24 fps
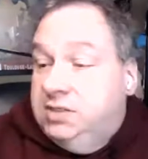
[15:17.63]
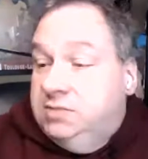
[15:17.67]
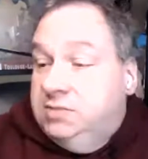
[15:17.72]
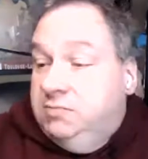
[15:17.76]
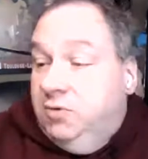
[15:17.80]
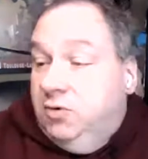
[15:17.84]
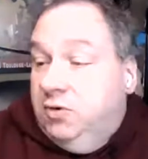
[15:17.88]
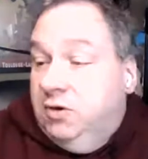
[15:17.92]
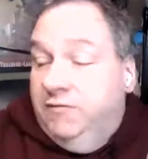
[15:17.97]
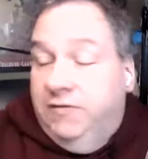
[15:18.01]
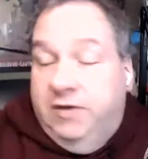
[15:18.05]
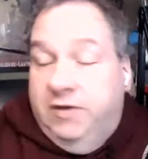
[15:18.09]

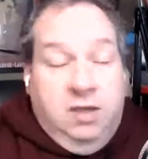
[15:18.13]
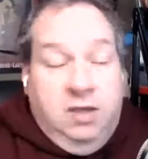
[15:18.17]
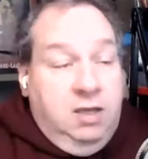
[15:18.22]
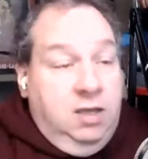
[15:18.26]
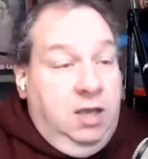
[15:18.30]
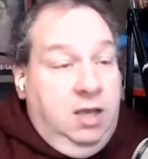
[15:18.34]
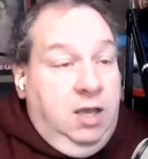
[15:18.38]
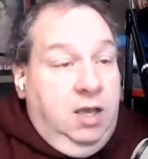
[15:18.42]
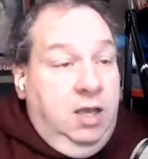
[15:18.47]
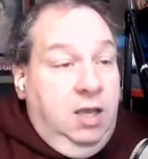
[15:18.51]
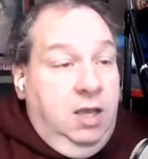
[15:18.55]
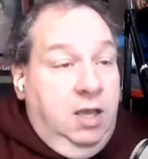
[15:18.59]
more of
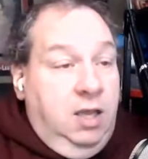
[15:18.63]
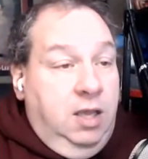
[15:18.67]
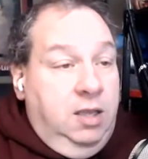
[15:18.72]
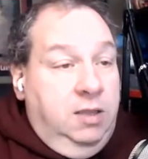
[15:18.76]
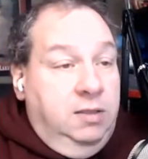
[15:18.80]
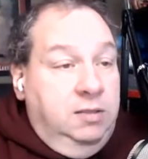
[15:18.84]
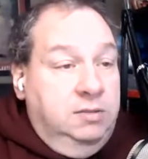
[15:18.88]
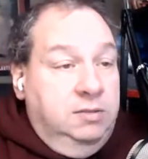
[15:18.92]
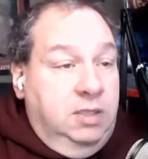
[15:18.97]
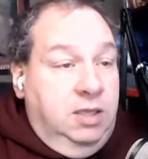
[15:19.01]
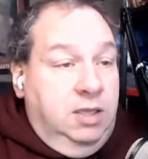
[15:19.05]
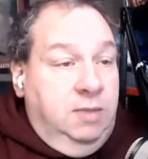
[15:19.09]
a
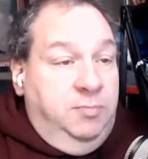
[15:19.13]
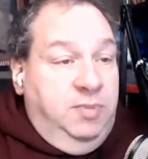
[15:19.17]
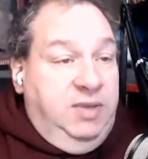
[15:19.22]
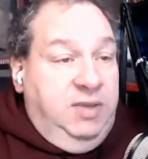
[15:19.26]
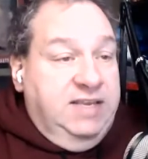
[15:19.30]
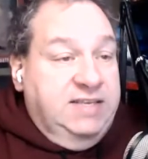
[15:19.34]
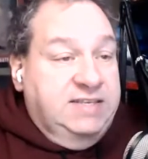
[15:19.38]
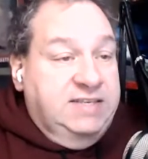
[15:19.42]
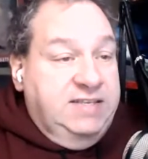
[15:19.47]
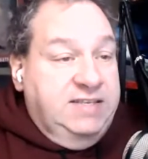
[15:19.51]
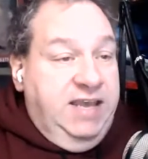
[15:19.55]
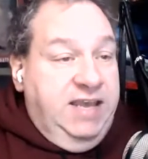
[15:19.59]

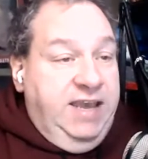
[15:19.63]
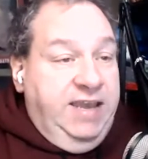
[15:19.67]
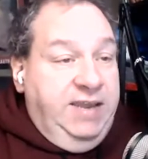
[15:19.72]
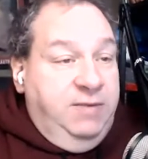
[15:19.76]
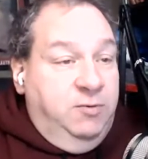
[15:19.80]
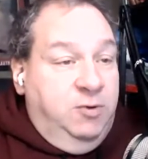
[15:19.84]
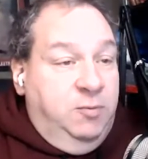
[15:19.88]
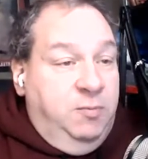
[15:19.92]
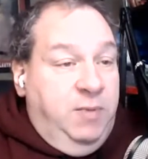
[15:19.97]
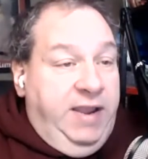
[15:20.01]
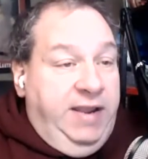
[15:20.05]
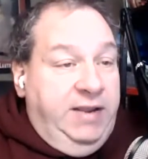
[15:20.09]
PSA
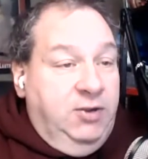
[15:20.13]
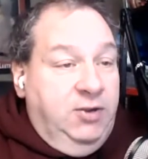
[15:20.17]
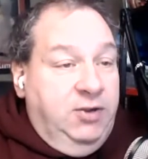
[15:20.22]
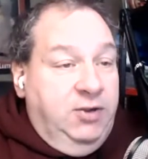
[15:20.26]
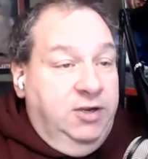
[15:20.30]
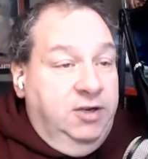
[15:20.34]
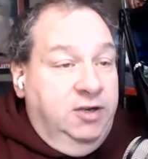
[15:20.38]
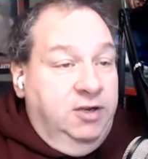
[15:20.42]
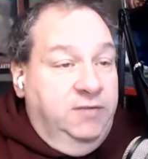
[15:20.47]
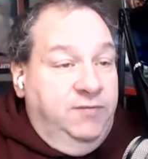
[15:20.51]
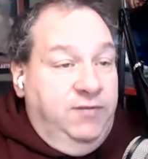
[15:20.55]
reminder here.